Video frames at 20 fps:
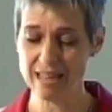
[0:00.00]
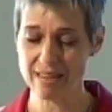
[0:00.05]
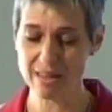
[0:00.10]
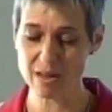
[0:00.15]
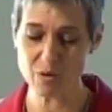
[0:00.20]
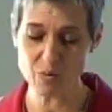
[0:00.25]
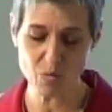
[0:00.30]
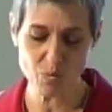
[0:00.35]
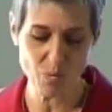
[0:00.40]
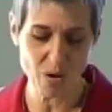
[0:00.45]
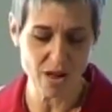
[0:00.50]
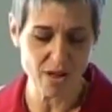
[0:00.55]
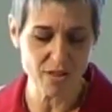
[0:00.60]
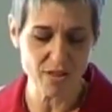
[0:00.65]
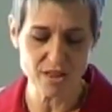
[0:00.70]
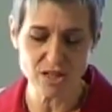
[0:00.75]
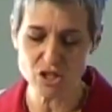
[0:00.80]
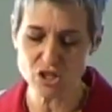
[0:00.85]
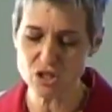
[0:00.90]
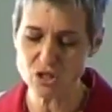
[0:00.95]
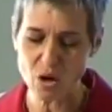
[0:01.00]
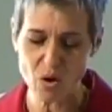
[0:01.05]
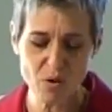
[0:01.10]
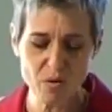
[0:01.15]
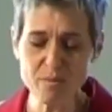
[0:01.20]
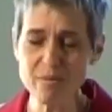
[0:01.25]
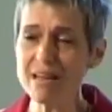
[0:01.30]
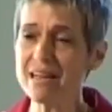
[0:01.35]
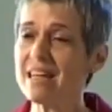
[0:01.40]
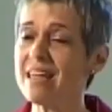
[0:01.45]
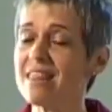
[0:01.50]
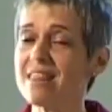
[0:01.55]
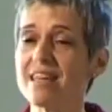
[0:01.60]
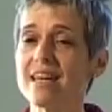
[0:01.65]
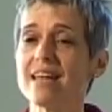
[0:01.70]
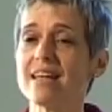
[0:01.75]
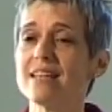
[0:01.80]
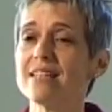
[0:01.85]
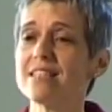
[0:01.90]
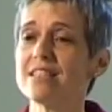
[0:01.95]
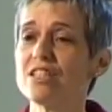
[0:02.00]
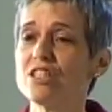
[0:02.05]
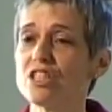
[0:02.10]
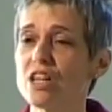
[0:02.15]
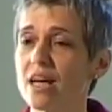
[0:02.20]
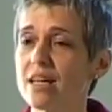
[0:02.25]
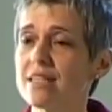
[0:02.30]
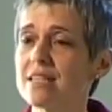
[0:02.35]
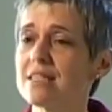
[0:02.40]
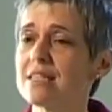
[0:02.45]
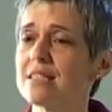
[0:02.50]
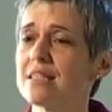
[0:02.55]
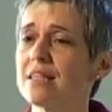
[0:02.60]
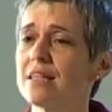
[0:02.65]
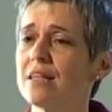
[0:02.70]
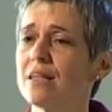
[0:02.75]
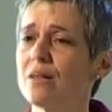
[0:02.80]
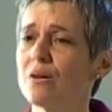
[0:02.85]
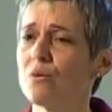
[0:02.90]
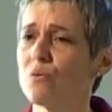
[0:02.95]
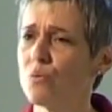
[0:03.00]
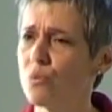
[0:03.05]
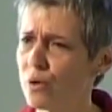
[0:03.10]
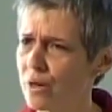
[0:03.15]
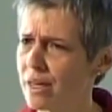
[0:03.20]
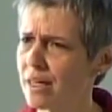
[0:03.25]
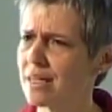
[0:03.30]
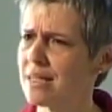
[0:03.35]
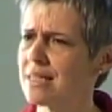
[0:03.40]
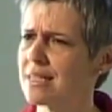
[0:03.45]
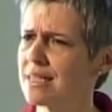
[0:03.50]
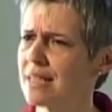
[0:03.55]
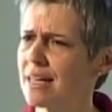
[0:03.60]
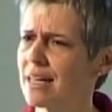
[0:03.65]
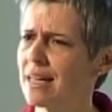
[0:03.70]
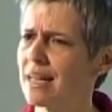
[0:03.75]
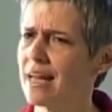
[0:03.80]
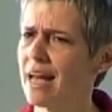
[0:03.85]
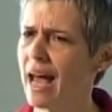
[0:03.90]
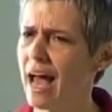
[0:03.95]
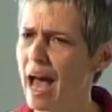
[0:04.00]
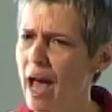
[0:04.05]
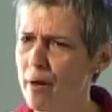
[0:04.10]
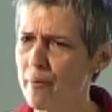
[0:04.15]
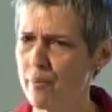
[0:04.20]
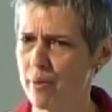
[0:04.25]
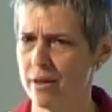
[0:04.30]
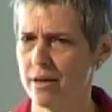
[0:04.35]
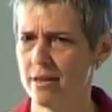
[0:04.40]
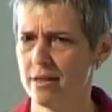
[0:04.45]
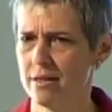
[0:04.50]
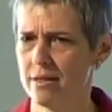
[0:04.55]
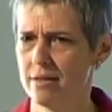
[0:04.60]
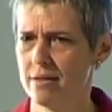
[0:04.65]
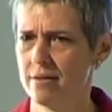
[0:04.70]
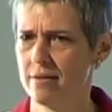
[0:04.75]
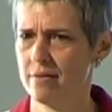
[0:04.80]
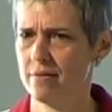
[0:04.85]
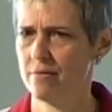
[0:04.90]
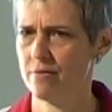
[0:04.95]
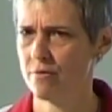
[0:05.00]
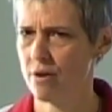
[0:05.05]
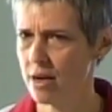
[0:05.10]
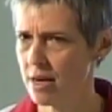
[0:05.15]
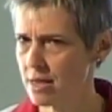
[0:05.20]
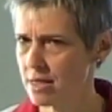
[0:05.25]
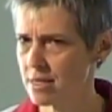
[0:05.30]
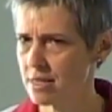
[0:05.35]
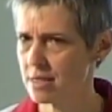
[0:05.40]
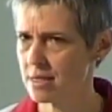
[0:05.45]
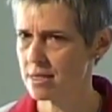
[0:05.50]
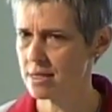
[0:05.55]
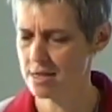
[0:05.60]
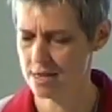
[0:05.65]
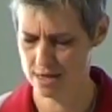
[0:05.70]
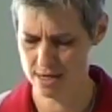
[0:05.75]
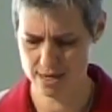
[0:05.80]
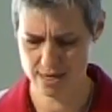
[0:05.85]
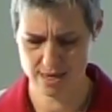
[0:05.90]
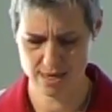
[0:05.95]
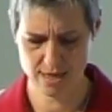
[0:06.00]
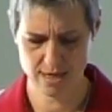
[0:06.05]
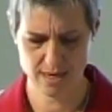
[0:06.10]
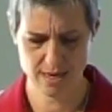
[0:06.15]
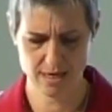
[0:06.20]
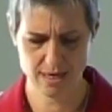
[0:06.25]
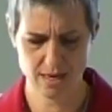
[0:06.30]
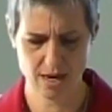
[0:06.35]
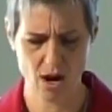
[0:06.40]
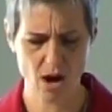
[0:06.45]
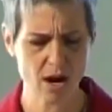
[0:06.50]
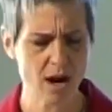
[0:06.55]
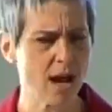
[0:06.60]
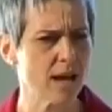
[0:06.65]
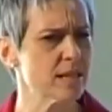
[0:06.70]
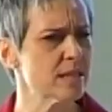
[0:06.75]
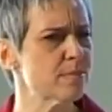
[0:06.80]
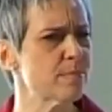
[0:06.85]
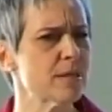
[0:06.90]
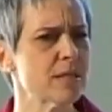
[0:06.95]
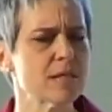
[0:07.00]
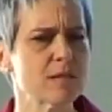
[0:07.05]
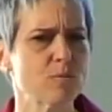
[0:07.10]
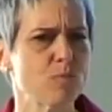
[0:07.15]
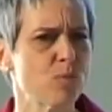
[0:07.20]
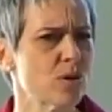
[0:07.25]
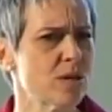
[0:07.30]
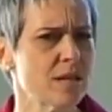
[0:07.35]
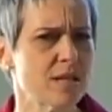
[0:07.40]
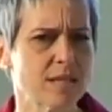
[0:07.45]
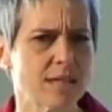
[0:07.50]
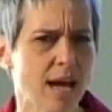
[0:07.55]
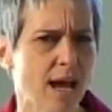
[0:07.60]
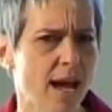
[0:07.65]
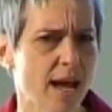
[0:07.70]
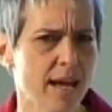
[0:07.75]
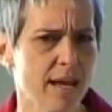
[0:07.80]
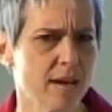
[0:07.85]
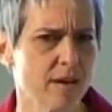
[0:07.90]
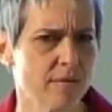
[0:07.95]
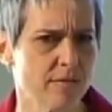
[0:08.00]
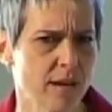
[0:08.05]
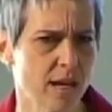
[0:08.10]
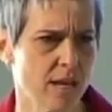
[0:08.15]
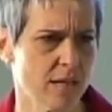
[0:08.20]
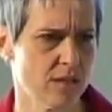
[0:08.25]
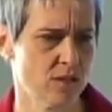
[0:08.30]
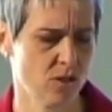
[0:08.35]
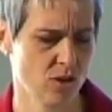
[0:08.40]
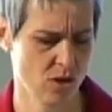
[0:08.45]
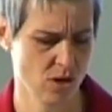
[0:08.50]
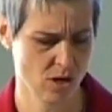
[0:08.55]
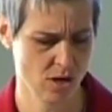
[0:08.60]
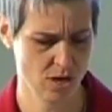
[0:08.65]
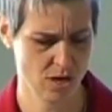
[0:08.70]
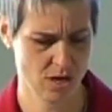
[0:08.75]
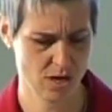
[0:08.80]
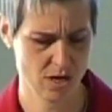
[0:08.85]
then, well, so many things just wouldn't happen, right? Our husbands wouldn't die of cancer.